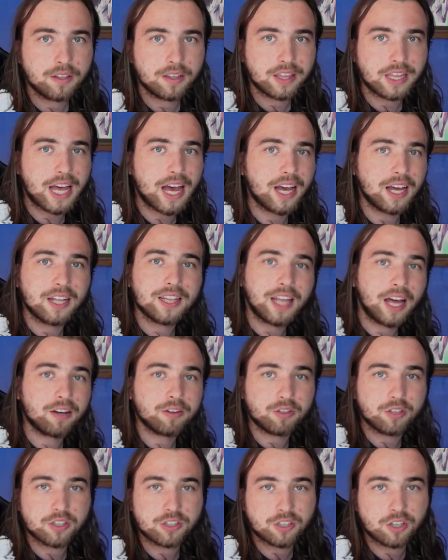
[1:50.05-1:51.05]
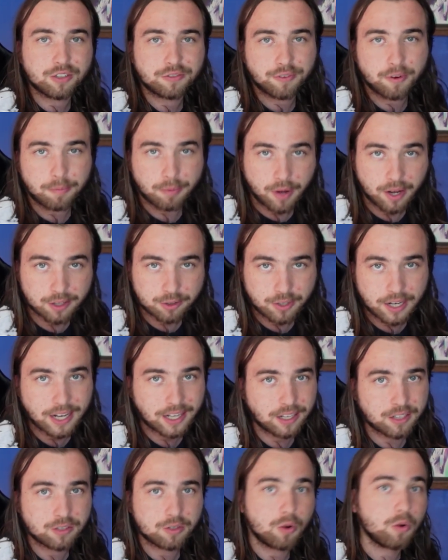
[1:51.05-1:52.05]
that allow you to search for Prayer
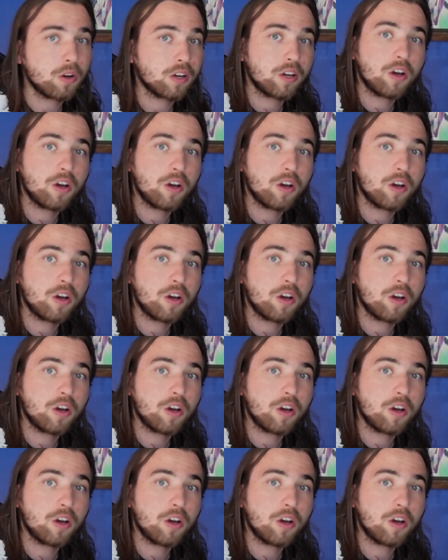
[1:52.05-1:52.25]
Dragons or